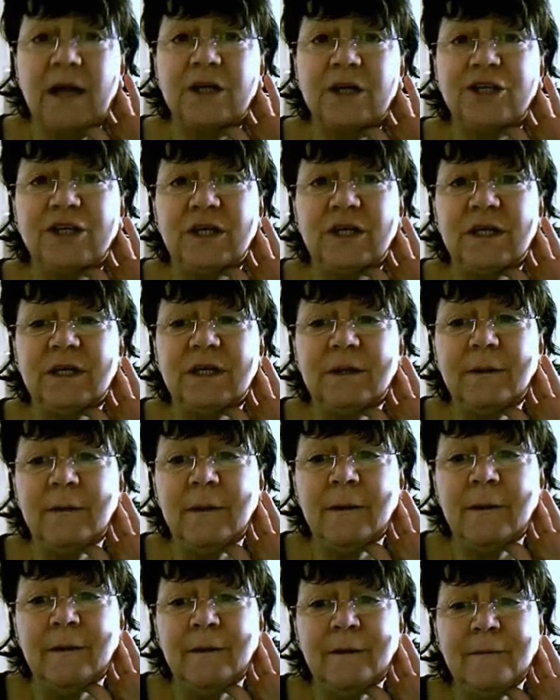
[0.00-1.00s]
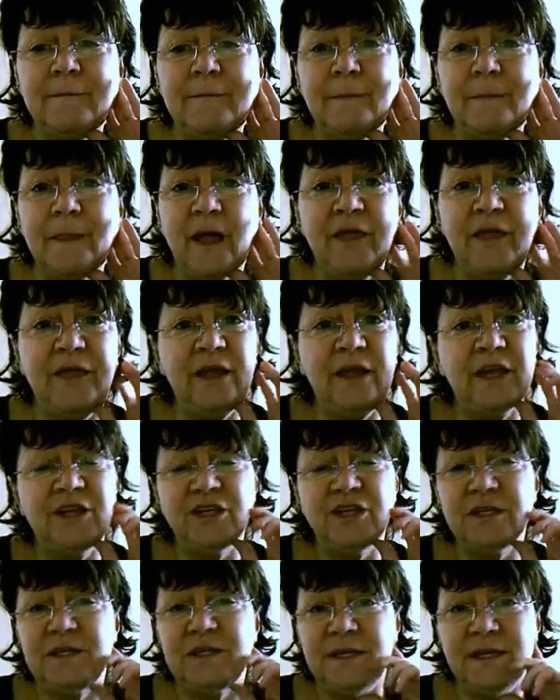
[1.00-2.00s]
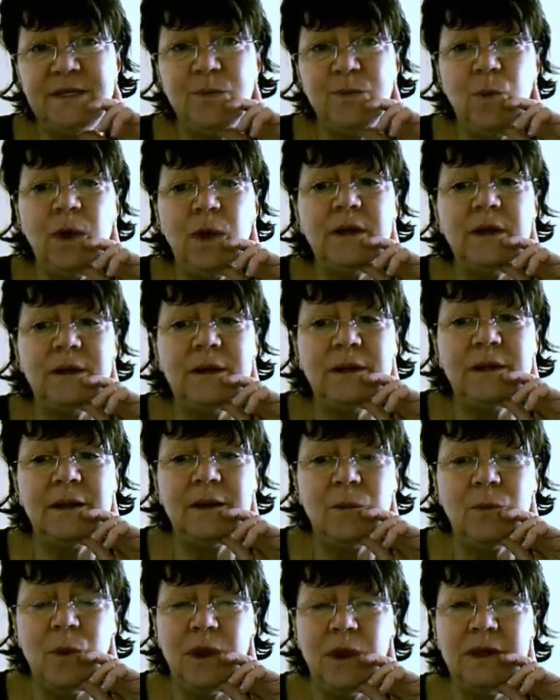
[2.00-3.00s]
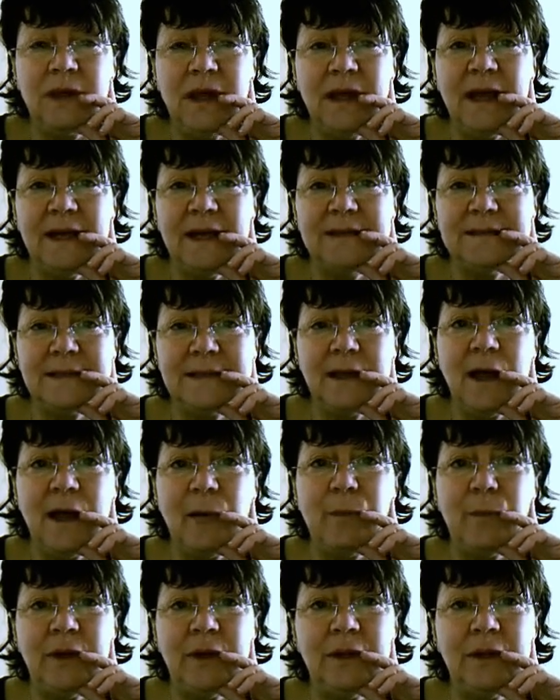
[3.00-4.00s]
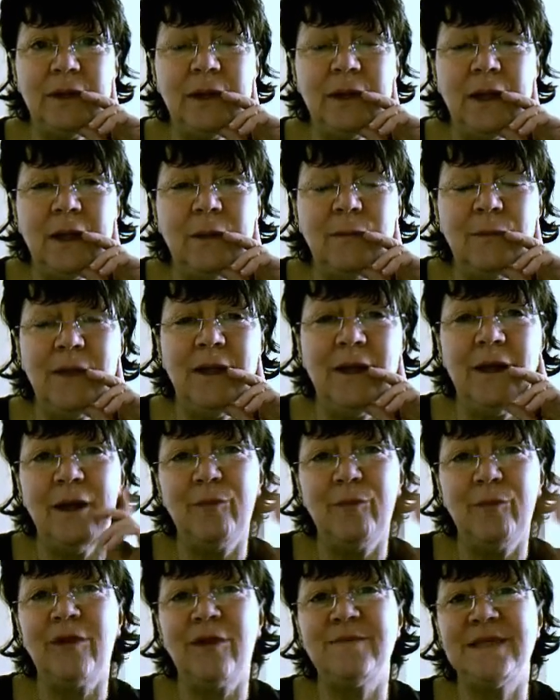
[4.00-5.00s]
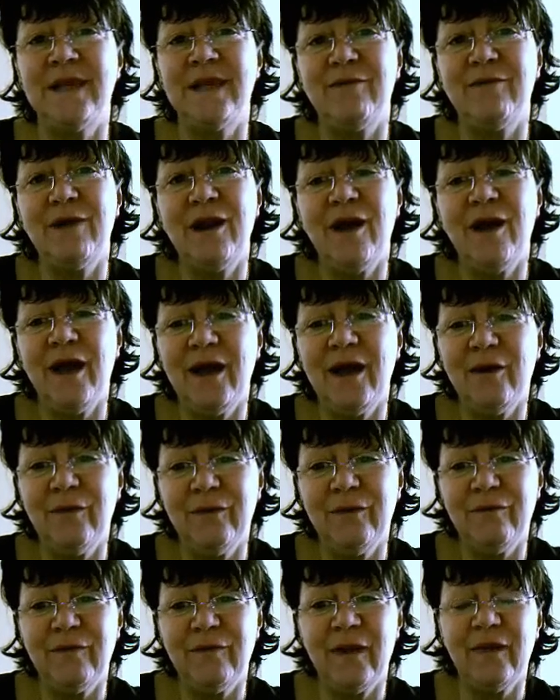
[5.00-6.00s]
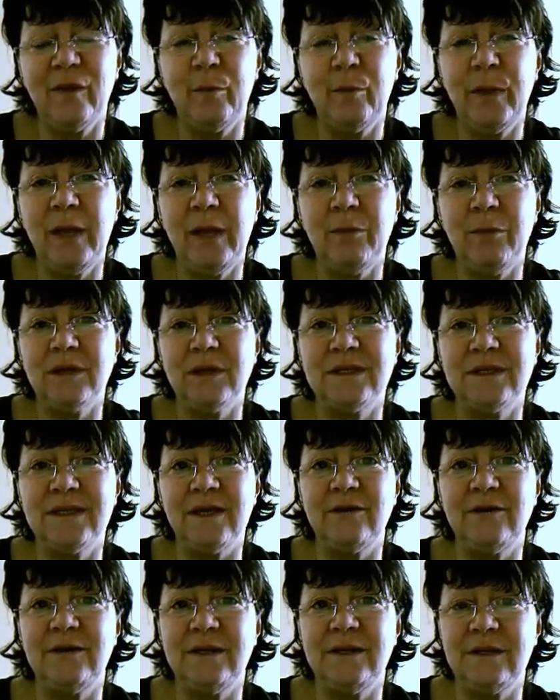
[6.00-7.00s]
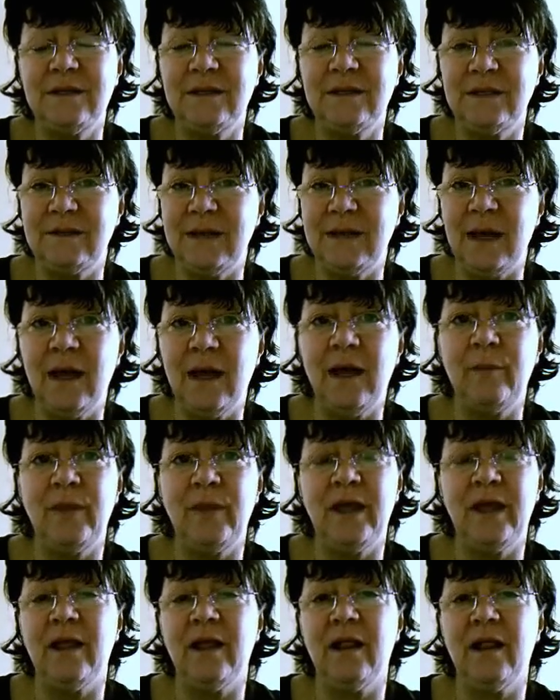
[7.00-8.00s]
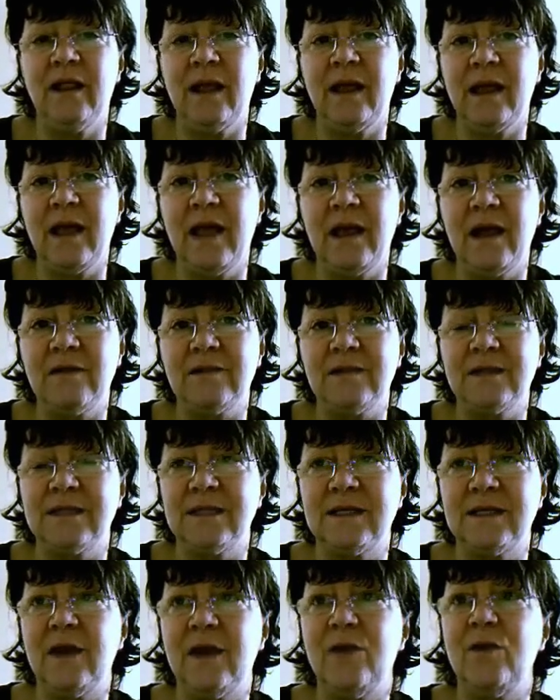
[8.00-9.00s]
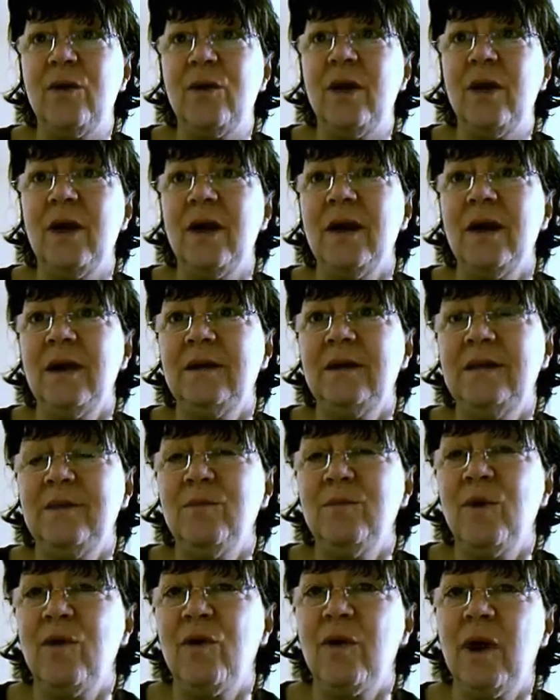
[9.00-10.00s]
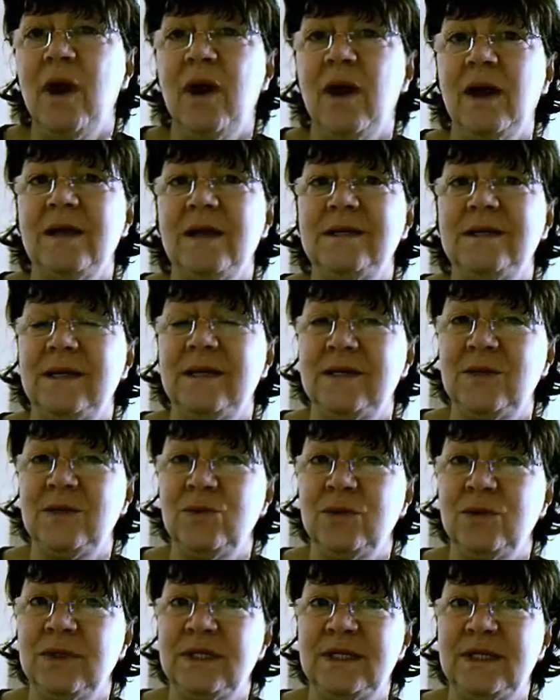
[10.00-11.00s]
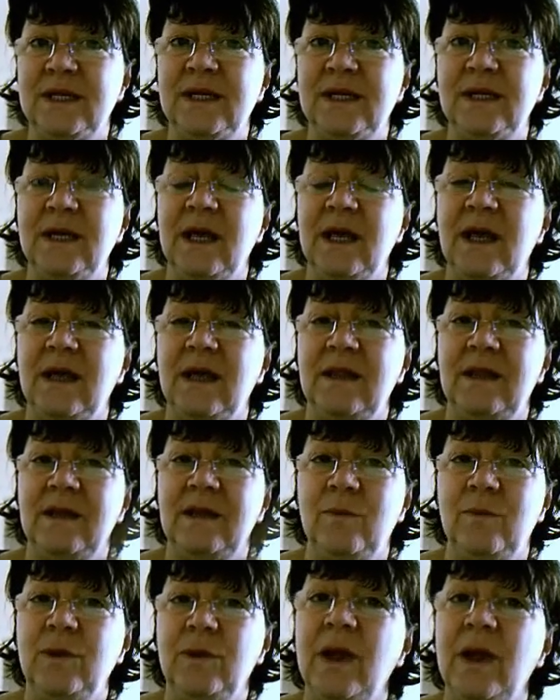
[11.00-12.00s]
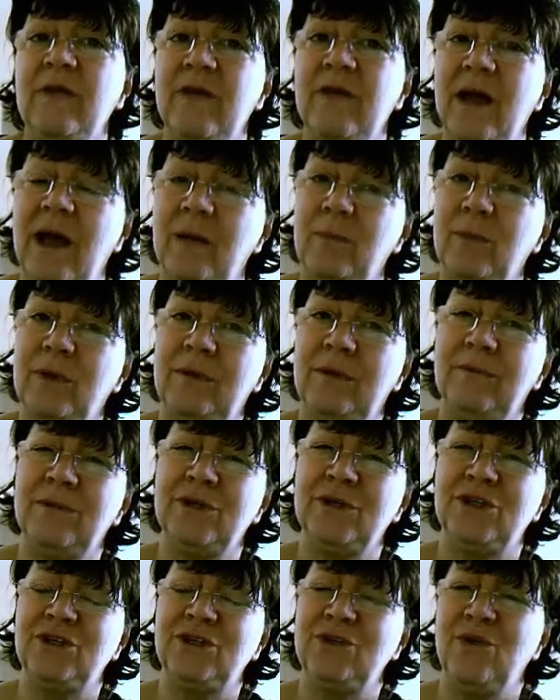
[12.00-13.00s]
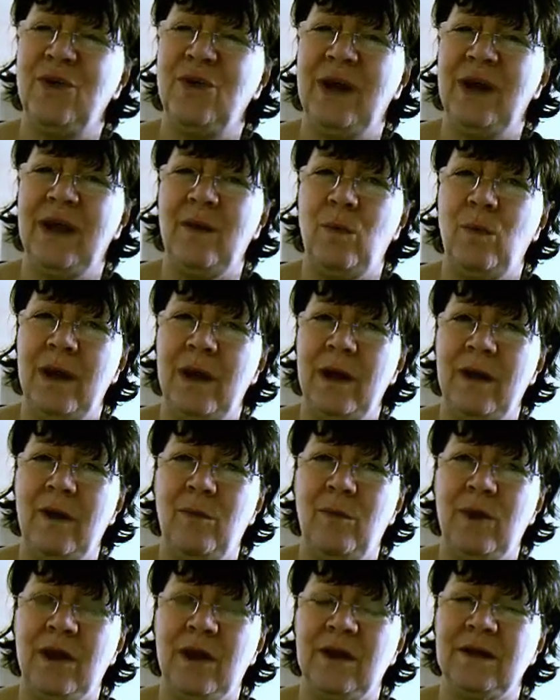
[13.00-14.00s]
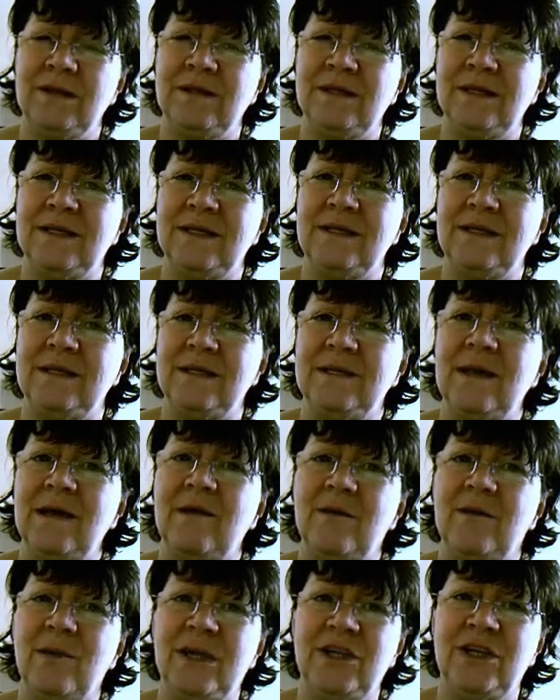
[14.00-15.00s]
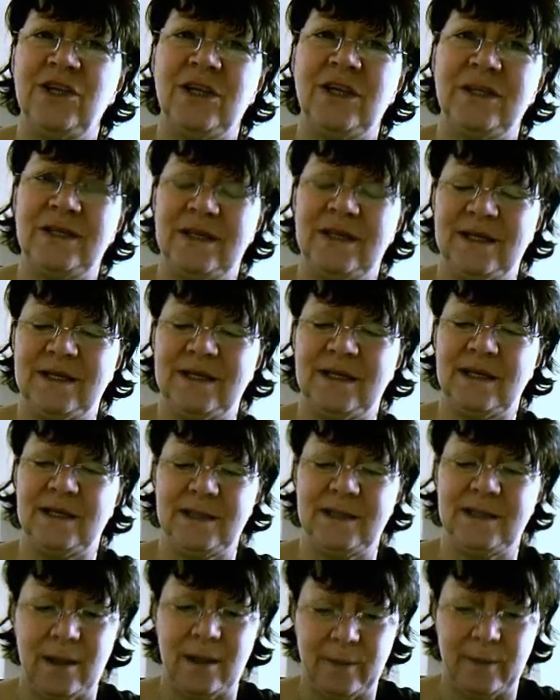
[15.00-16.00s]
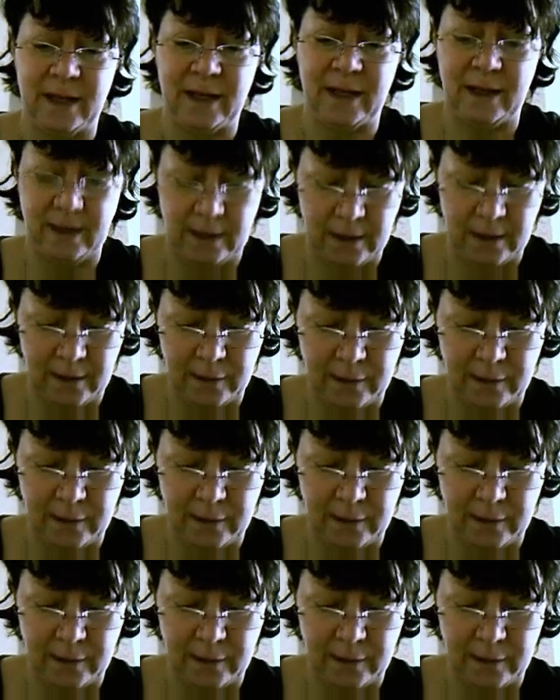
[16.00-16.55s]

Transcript: action. I think it just needs one case to happen. Perhaps they're relying on the fact that people are so damn ill, their carers so demoralised, exhausted, that it will never happen. But surely it will, because this is a terrible injustice that is happening.